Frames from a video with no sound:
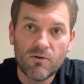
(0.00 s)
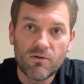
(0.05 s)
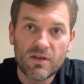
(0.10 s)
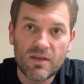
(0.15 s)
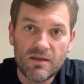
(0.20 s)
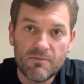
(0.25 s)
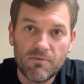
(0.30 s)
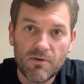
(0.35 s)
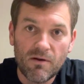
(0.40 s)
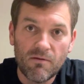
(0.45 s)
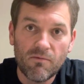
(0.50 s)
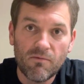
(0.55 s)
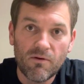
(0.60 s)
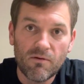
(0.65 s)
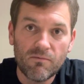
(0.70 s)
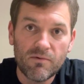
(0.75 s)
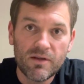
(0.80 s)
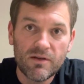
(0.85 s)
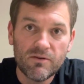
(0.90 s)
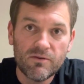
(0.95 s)
keep up what
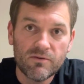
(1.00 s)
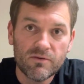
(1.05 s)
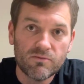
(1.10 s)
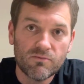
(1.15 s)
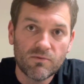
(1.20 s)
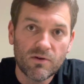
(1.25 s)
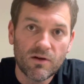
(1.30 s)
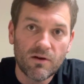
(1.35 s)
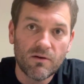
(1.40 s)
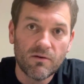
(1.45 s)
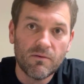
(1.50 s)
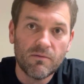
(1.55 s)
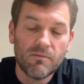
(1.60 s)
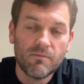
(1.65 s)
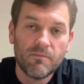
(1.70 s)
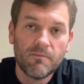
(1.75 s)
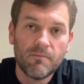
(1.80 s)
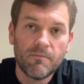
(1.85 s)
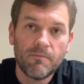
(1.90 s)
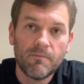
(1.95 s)
we do as well.
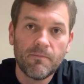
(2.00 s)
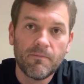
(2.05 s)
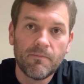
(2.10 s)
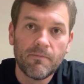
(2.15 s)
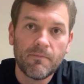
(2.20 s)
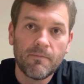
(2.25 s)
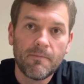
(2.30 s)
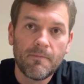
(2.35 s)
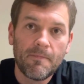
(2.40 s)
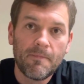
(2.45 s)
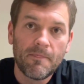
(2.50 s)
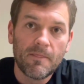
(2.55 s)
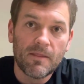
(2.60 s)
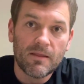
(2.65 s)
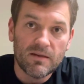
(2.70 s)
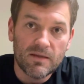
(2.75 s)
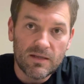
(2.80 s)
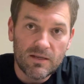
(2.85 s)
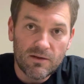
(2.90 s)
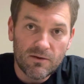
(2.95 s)

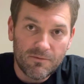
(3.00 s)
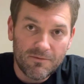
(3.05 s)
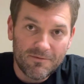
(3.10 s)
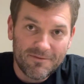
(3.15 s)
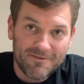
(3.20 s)
Deal?